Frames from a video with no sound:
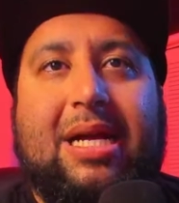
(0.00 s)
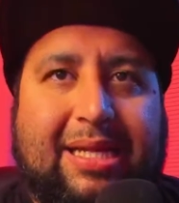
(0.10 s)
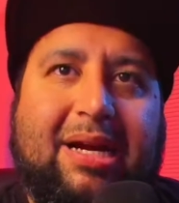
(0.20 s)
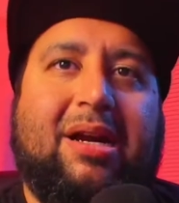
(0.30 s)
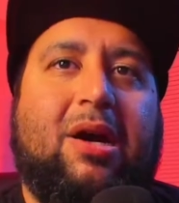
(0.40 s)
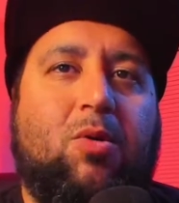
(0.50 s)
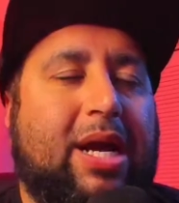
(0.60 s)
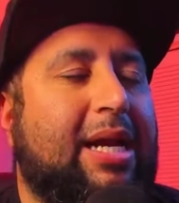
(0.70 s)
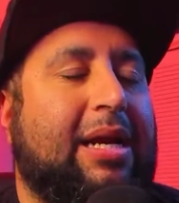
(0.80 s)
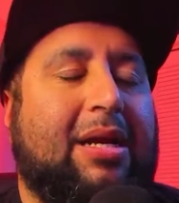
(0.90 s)
they're gonna
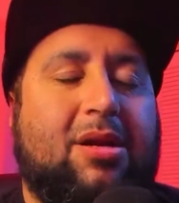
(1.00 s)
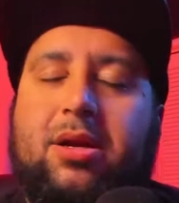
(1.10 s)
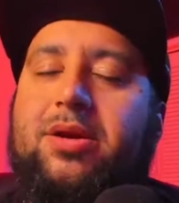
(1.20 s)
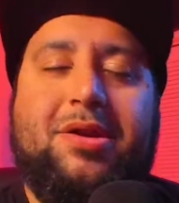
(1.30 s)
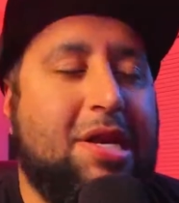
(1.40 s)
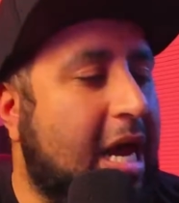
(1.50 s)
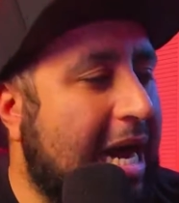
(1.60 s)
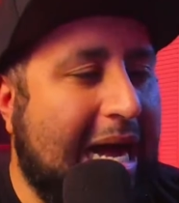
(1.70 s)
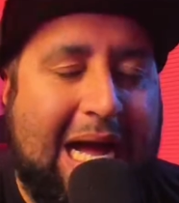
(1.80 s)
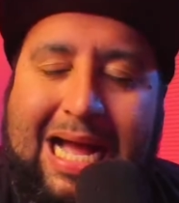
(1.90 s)
win it.
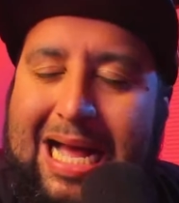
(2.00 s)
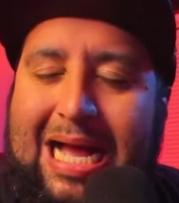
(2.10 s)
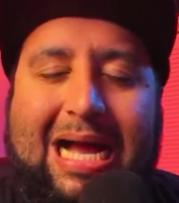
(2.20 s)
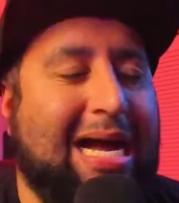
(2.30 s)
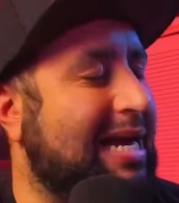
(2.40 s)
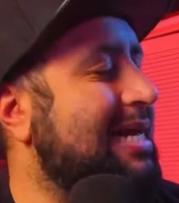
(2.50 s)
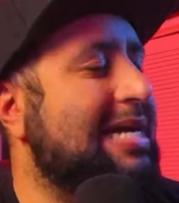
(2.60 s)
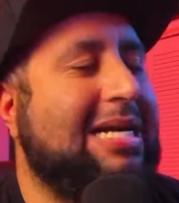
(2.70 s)
Nah,